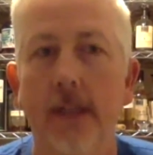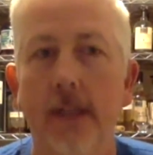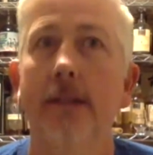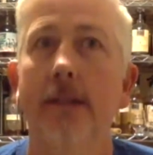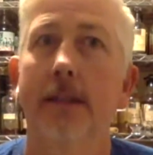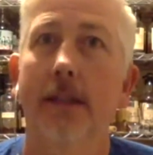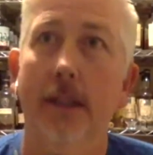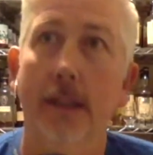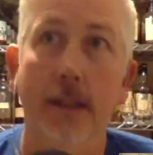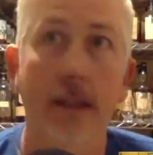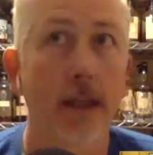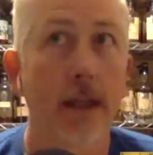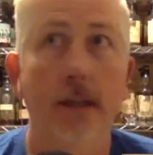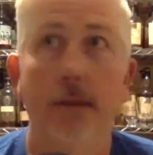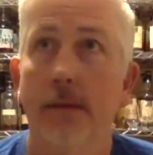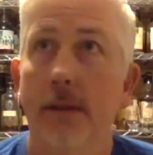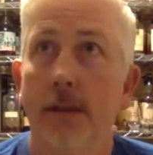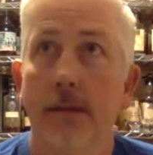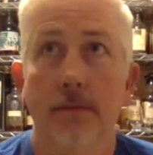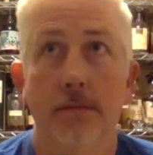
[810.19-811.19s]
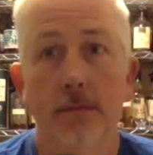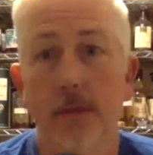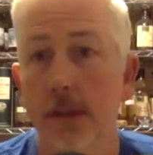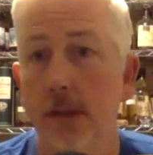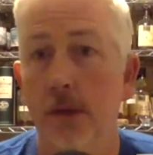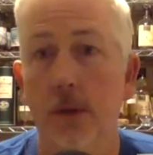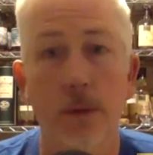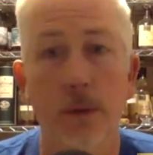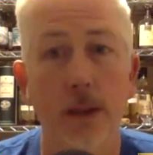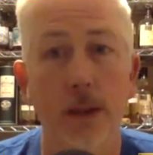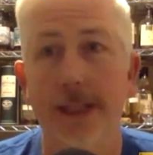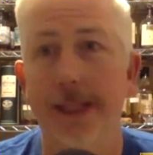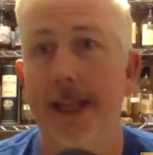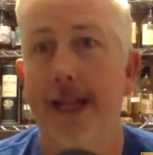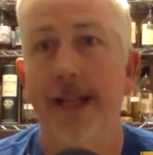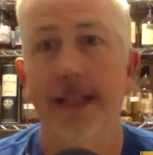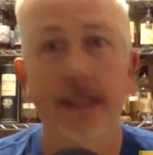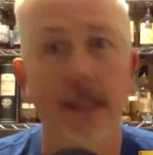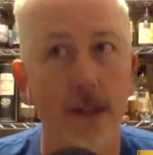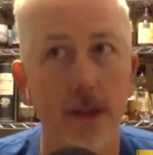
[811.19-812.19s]
It's like, yeah, well, so will
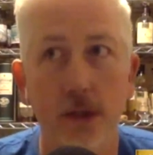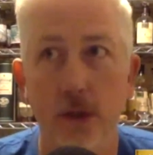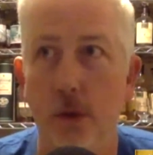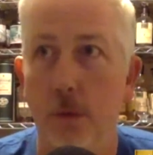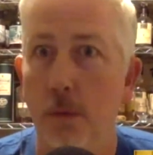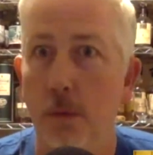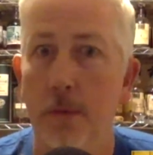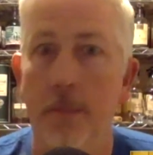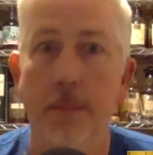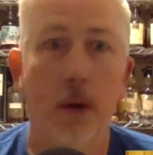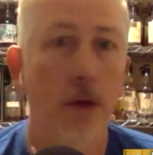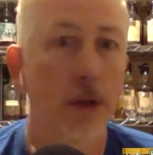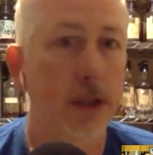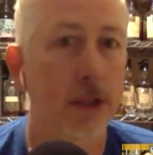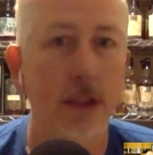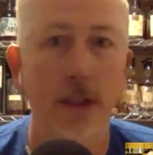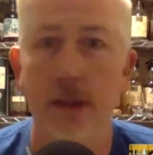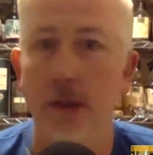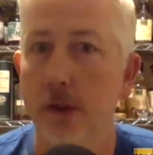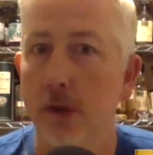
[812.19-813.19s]
Atlanta, so will Boston,